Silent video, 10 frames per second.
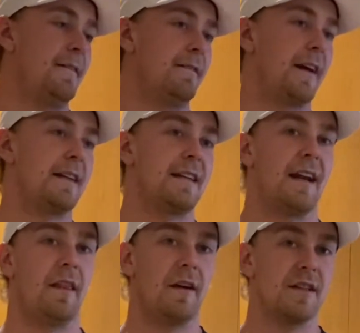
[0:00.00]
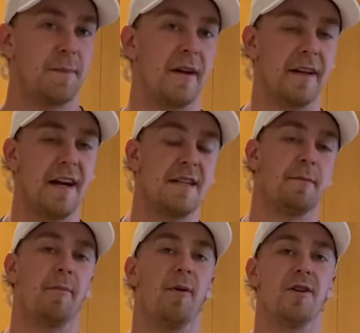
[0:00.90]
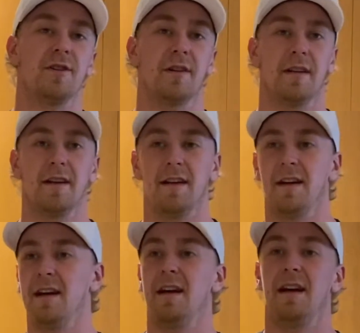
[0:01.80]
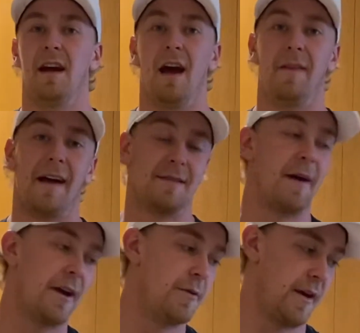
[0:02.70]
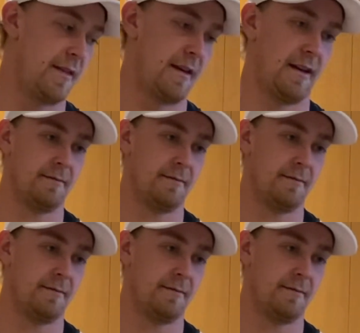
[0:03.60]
Like I said, it looks pretty nice and proportioned. And that's my quick thing.